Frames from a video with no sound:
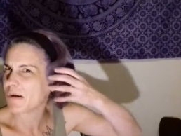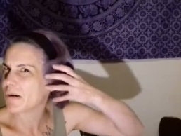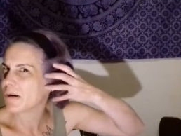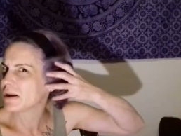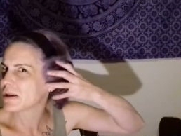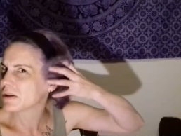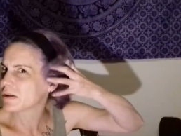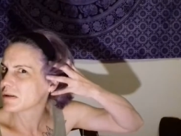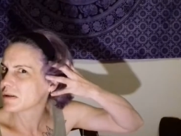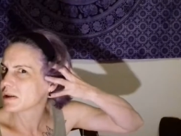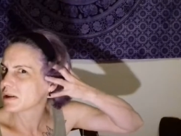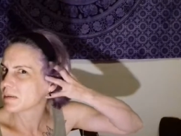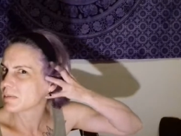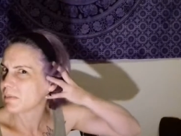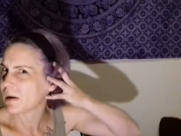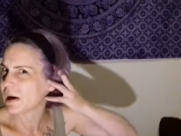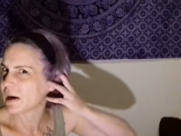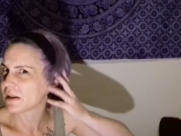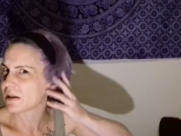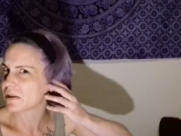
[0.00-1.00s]
onto this
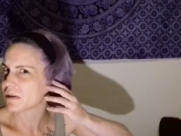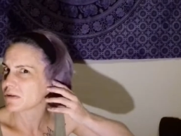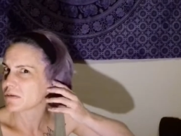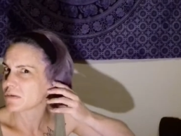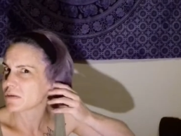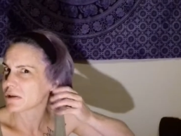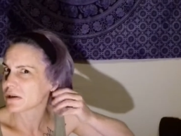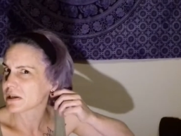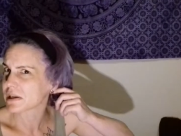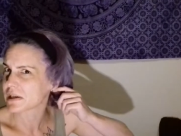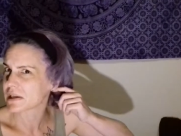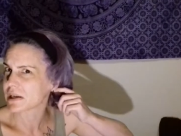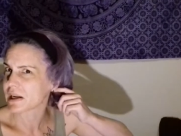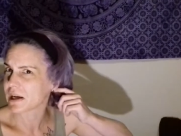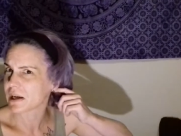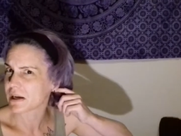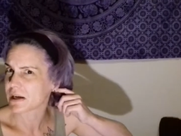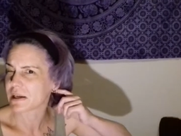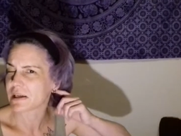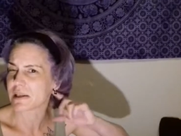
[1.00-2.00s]
balance organ
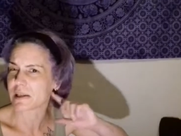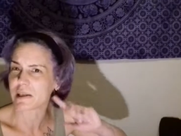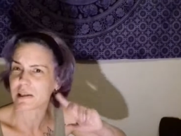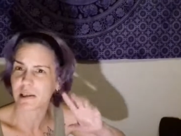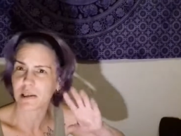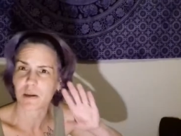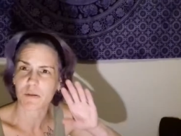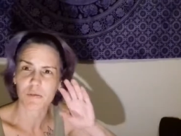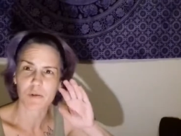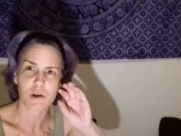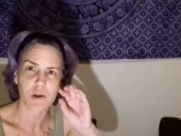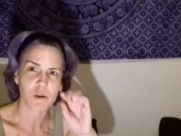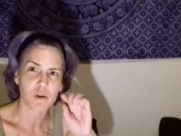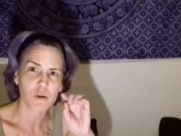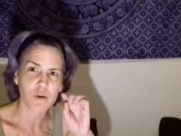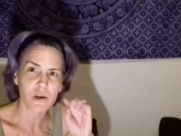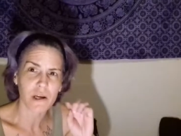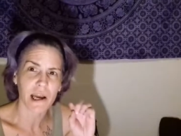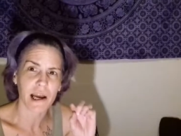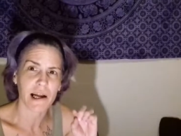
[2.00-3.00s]
area. They said they want
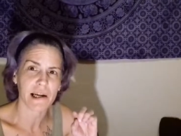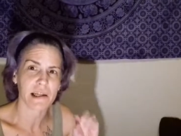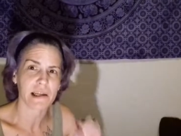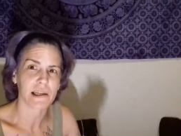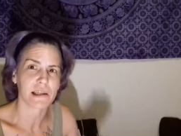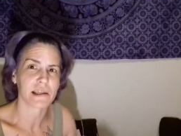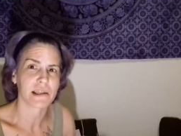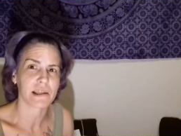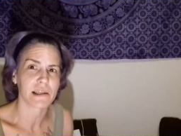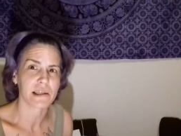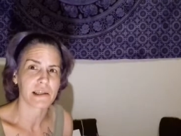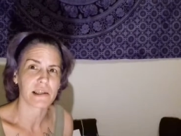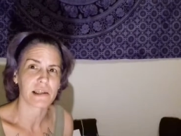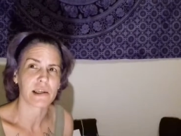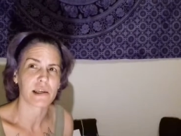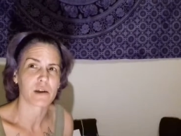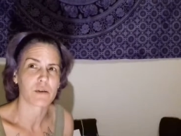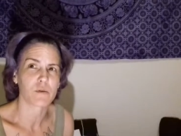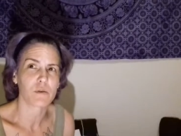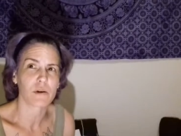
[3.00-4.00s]
to look at it in
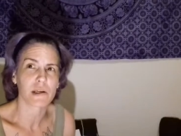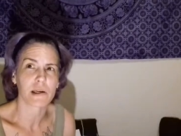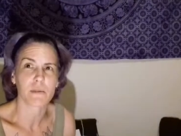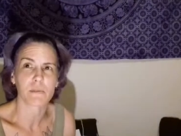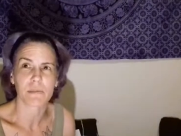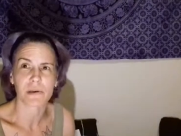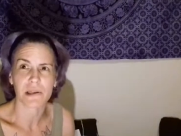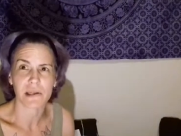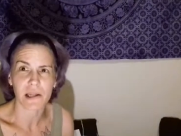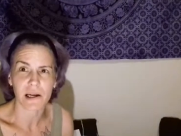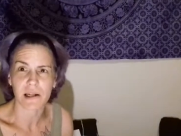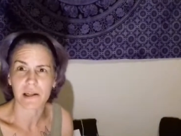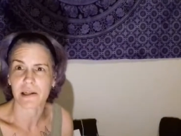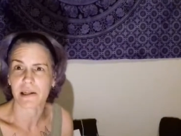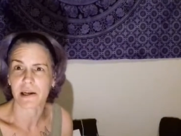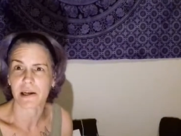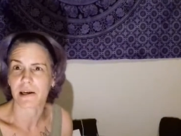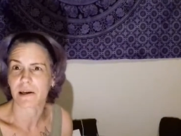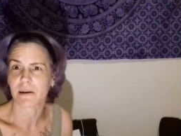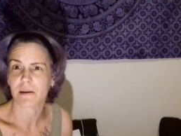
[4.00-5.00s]
detail, what can be done
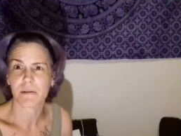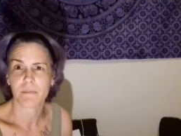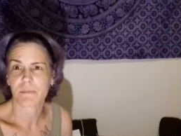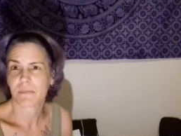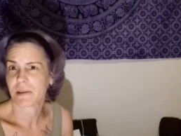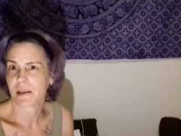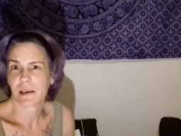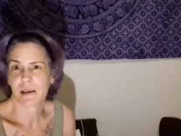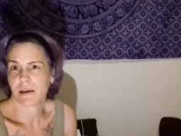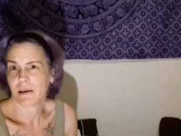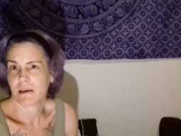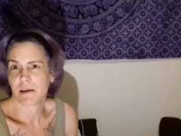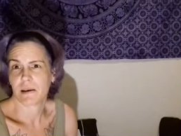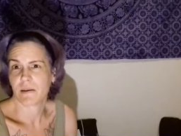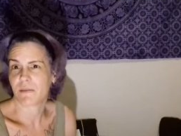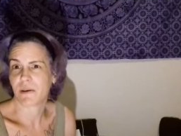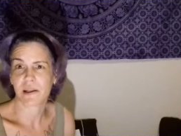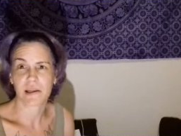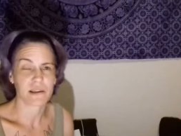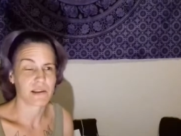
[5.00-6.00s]
there,
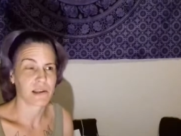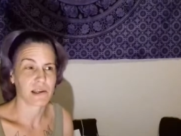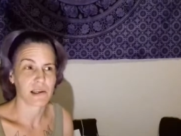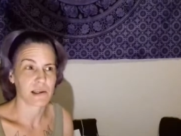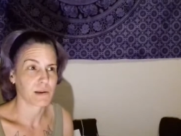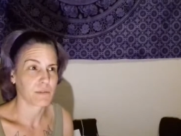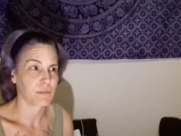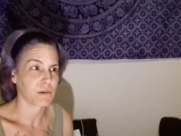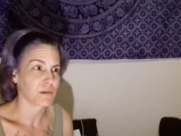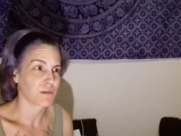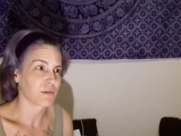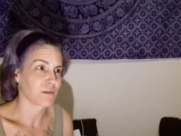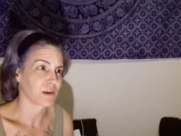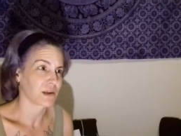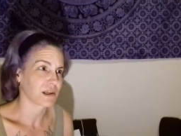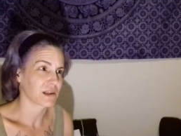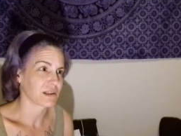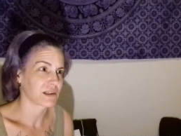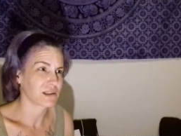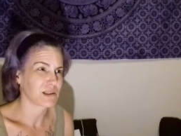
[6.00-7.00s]
if anything can be
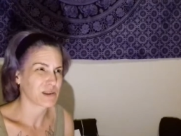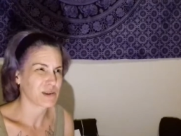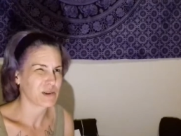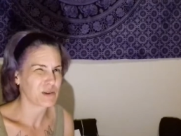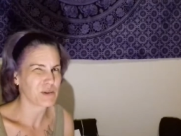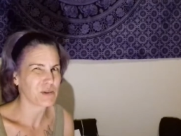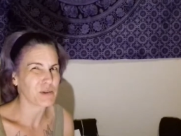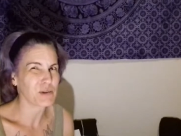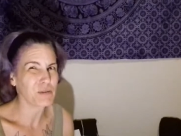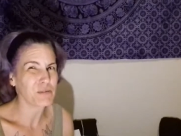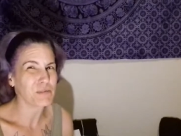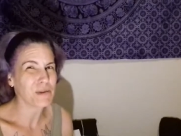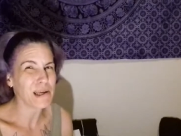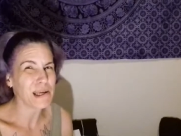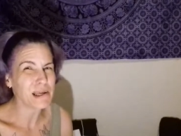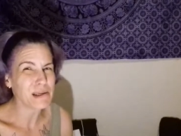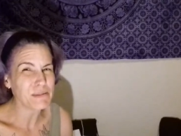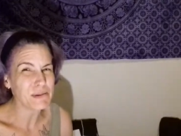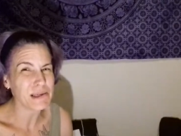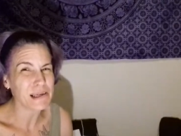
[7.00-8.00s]
fixed. So
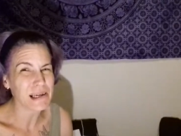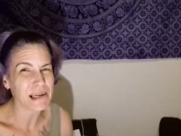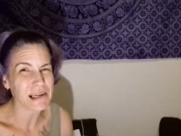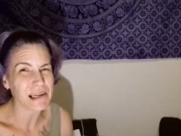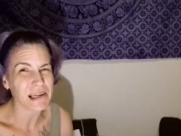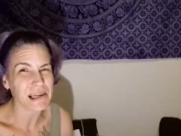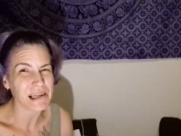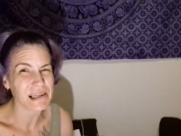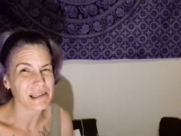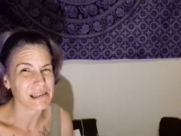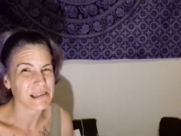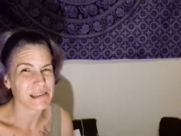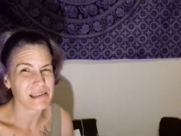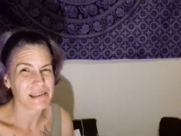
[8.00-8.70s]
maybe I got